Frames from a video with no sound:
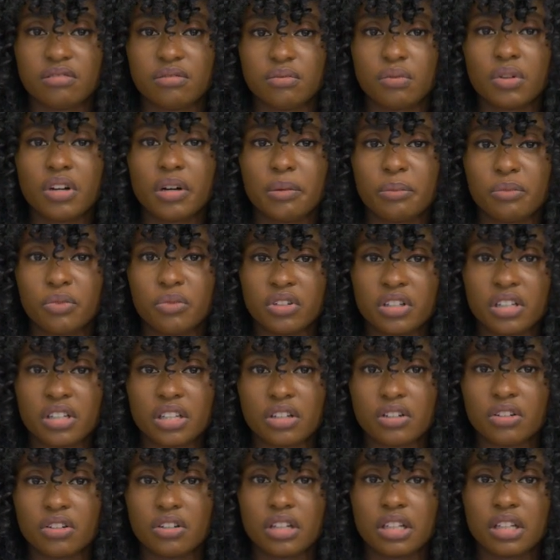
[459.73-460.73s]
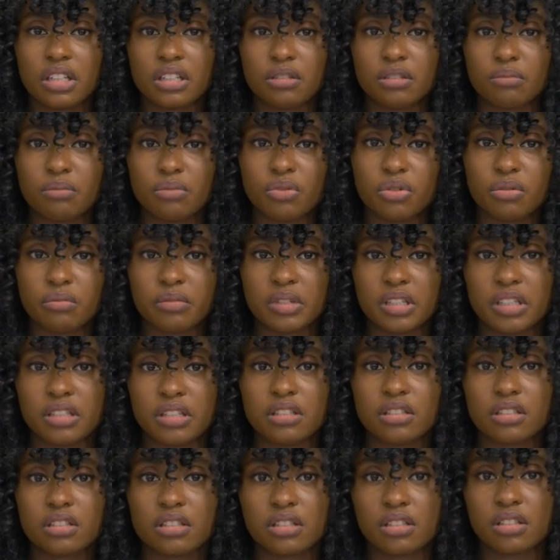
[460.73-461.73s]
what I'm working on at the
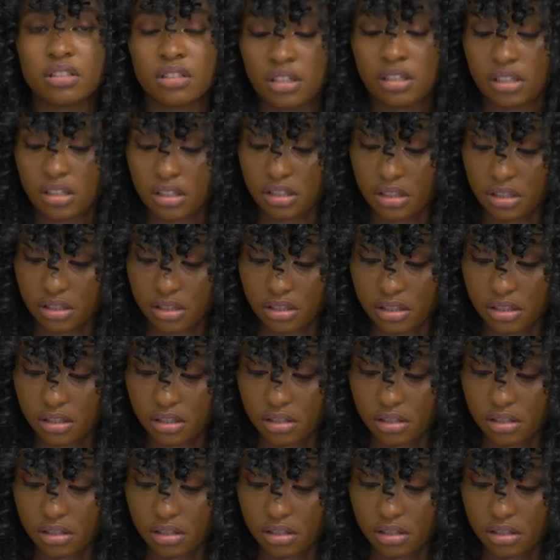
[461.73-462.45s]
moment. Yeah.